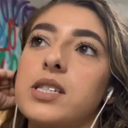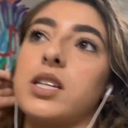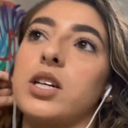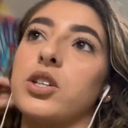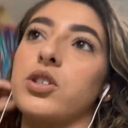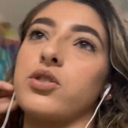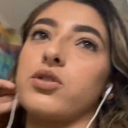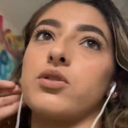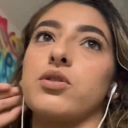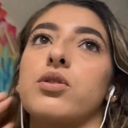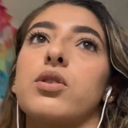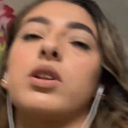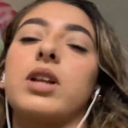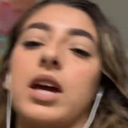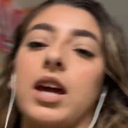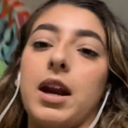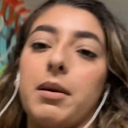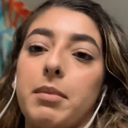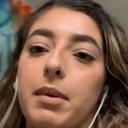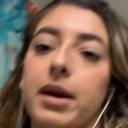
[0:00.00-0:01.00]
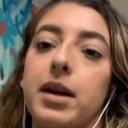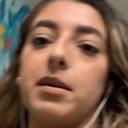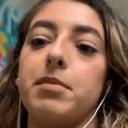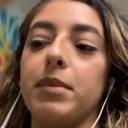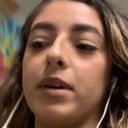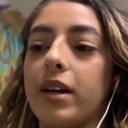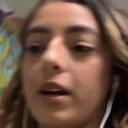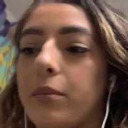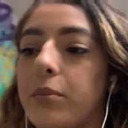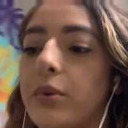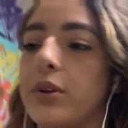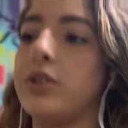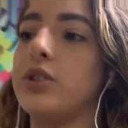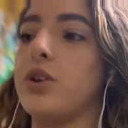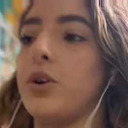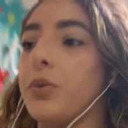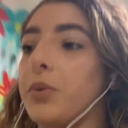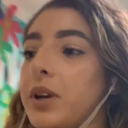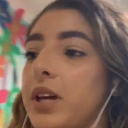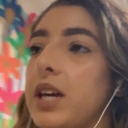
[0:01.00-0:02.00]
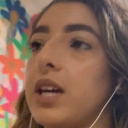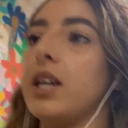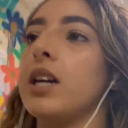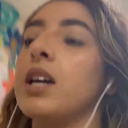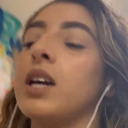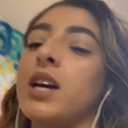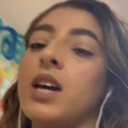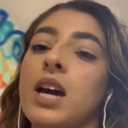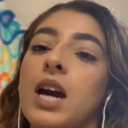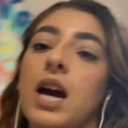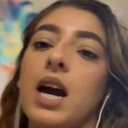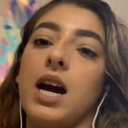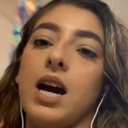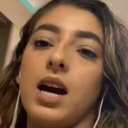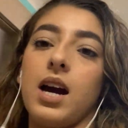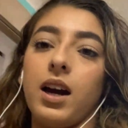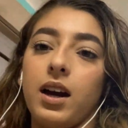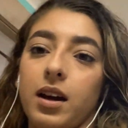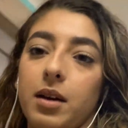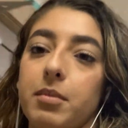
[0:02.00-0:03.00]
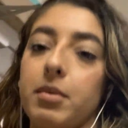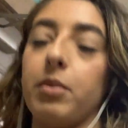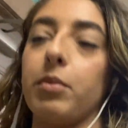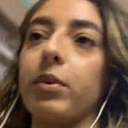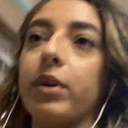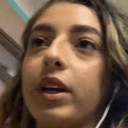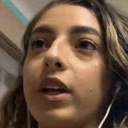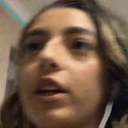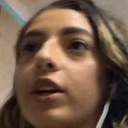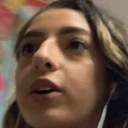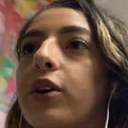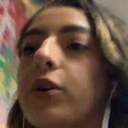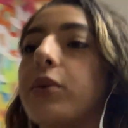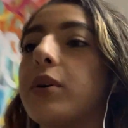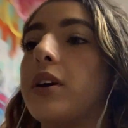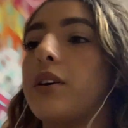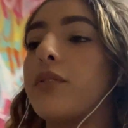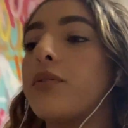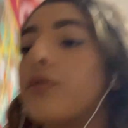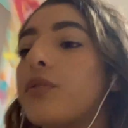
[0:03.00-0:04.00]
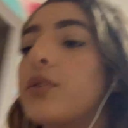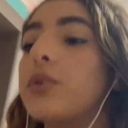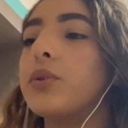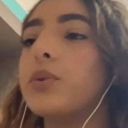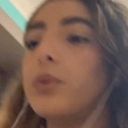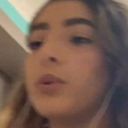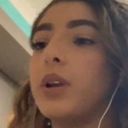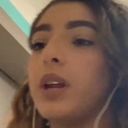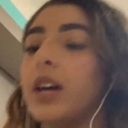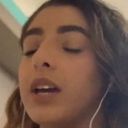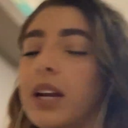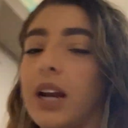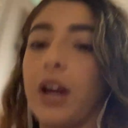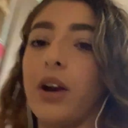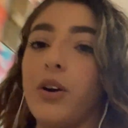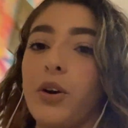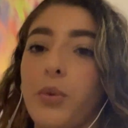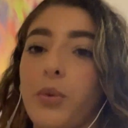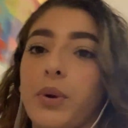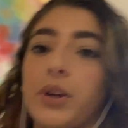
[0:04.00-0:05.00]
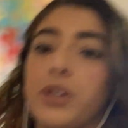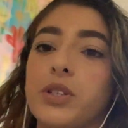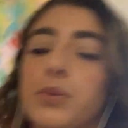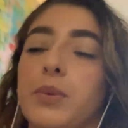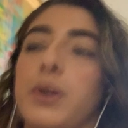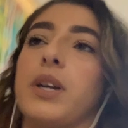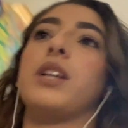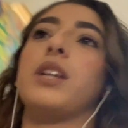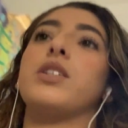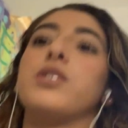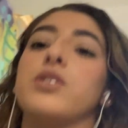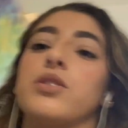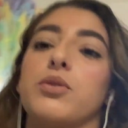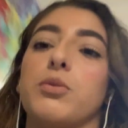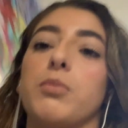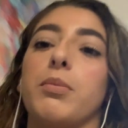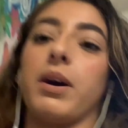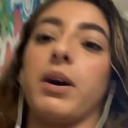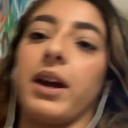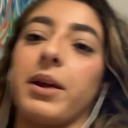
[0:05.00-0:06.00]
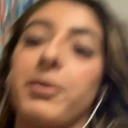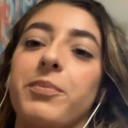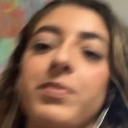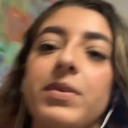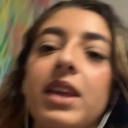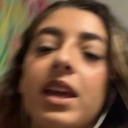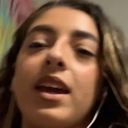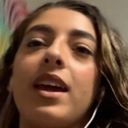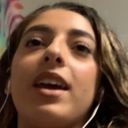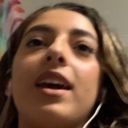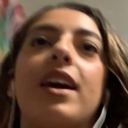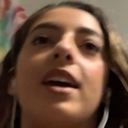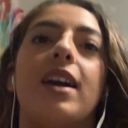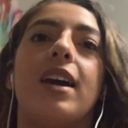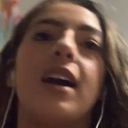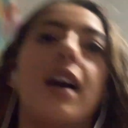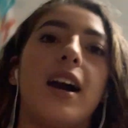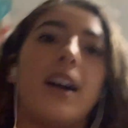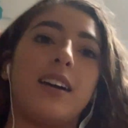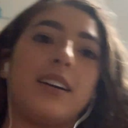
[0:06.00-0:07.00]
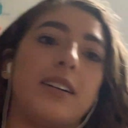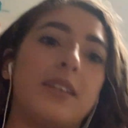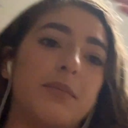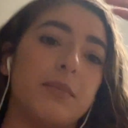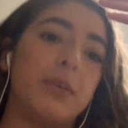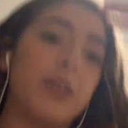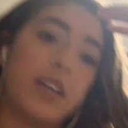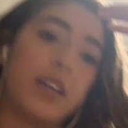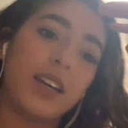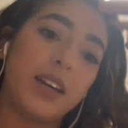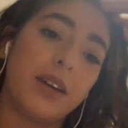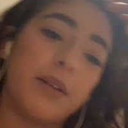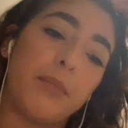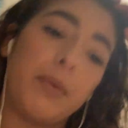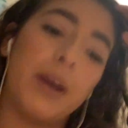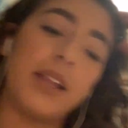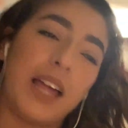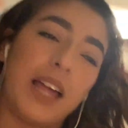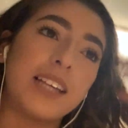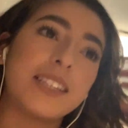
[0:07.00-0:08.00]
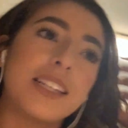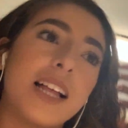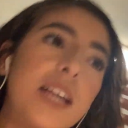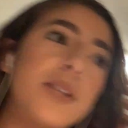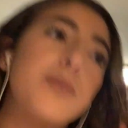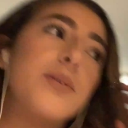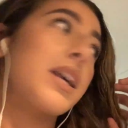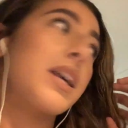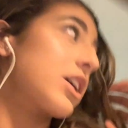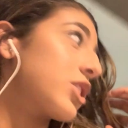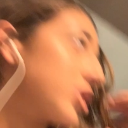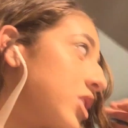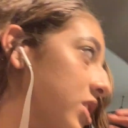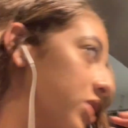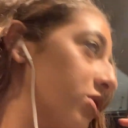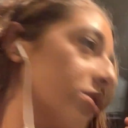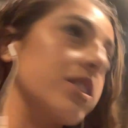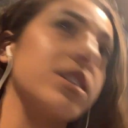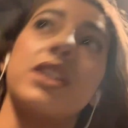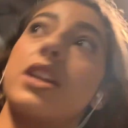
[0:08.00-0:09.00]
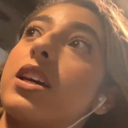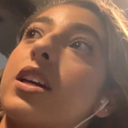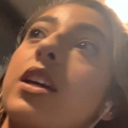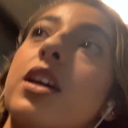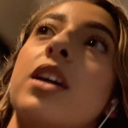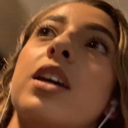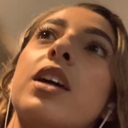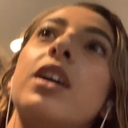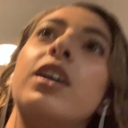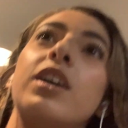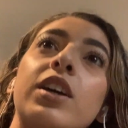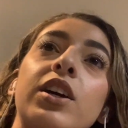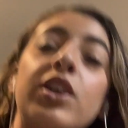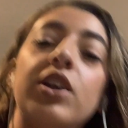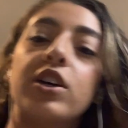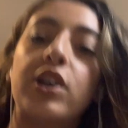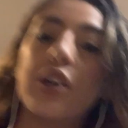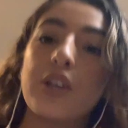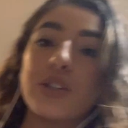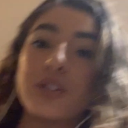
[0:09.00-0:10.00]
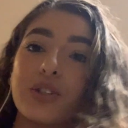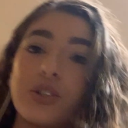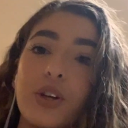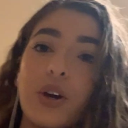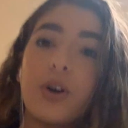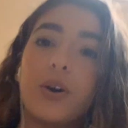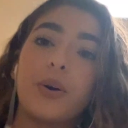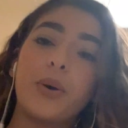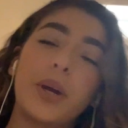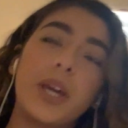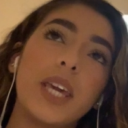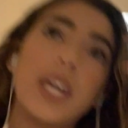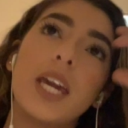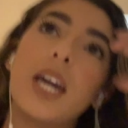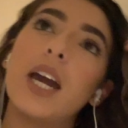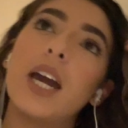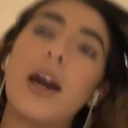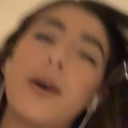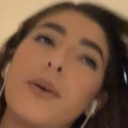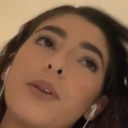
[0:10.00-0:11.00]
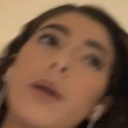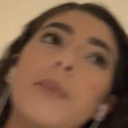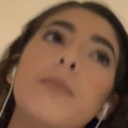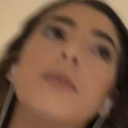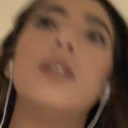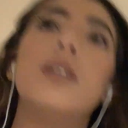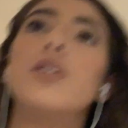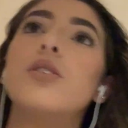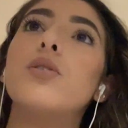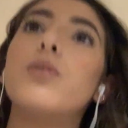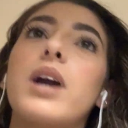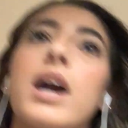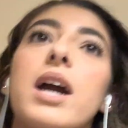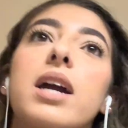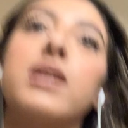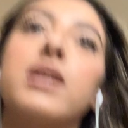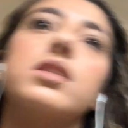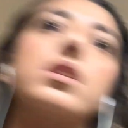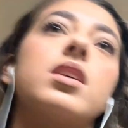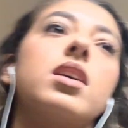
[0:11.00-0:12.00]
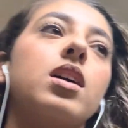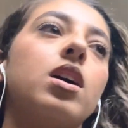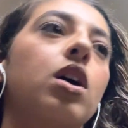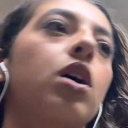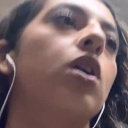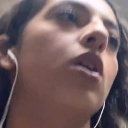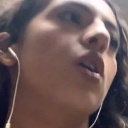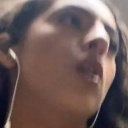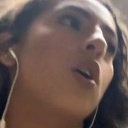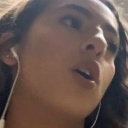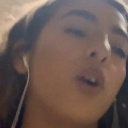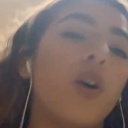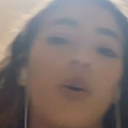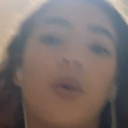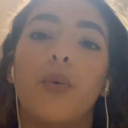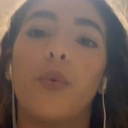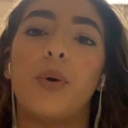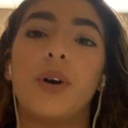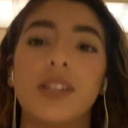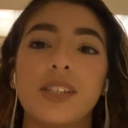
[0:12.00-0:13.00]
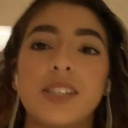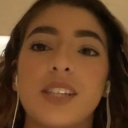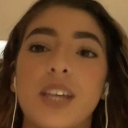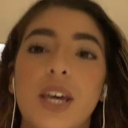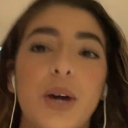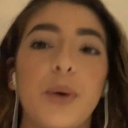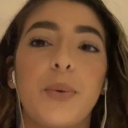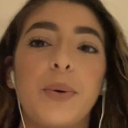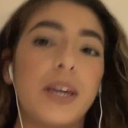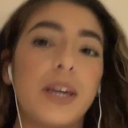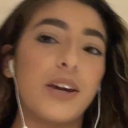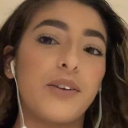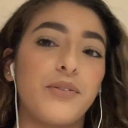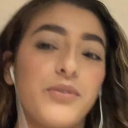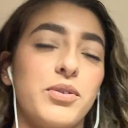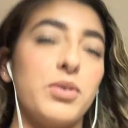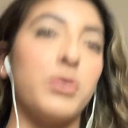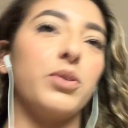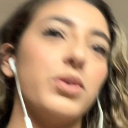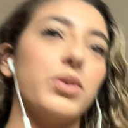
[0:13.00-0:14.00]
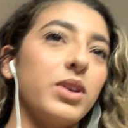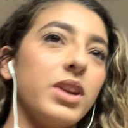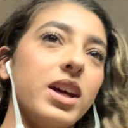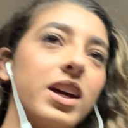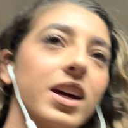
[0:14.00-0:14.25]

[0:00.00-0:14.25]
Central and I'm about to meet up with Tony. We're gonna go get food, and I don't know what else we're gonna do, but my last class was actually interesting. So yeah, I'll update you guys once we get food.